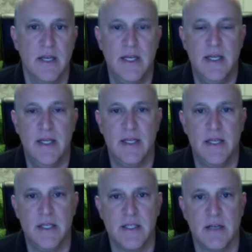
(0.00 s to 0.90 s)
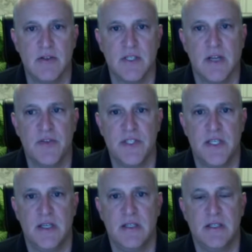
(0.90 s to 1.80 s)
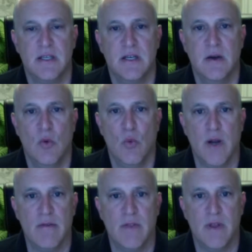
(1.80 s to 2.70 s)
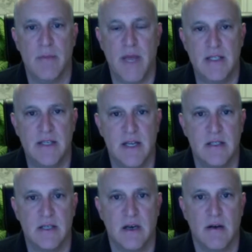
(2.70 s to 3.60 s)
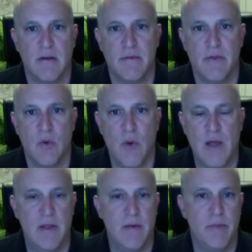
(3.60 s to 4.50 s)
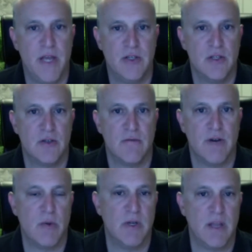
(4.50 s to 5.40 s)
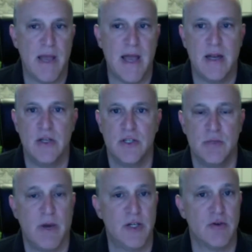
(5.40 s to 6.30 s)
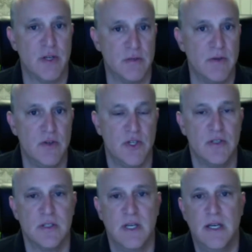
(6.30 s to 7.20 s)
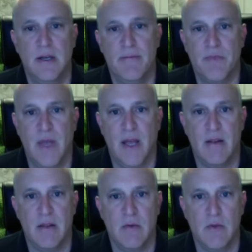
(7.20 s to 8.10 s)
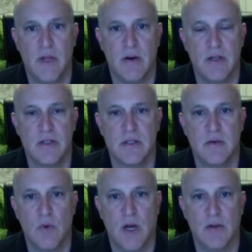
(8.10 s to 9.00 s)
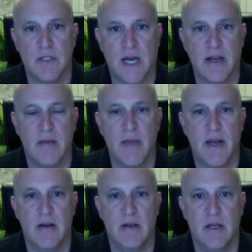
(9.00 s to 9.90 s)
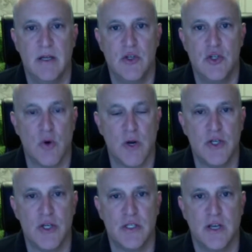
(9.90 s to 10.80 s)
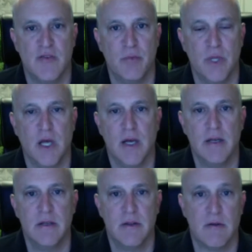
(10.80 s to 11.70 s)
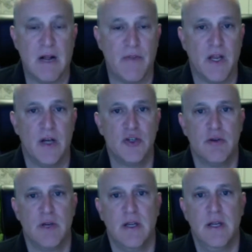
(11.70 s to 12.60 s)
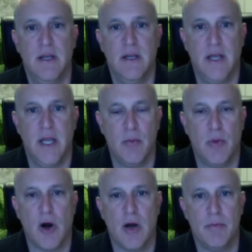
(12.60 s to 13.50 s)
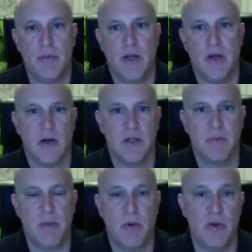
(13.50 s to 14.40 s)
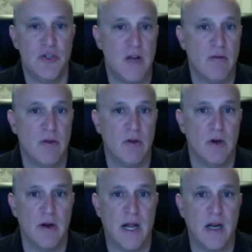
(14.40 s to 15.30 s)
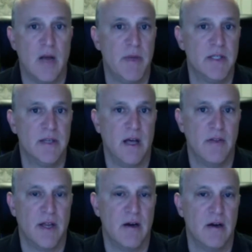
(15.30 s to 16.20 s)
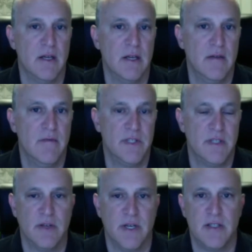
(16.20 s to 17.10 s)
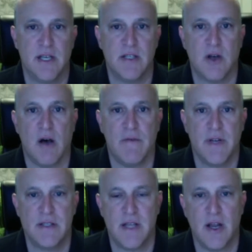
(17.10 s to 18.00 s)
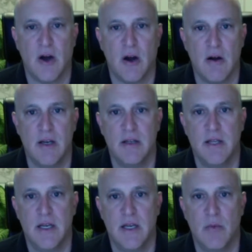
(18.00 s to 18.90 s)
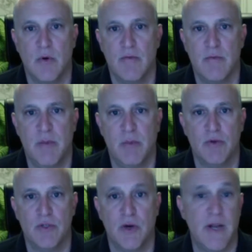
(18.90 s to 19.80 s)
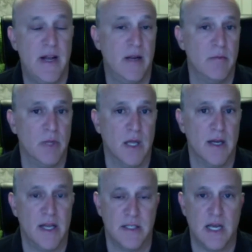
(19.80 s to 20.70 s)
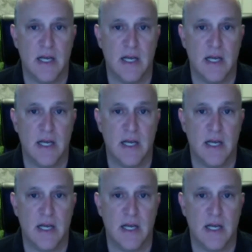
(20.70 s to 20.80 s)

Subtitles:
In sickle cell disease, one of the mainstays of the way that patients are frequently managed is by transfusions. And there is well-documented shortages of blood throughout the country, in part because people in general are not coming to healthcare facilities as often as they are, and the number of people donating blood has gone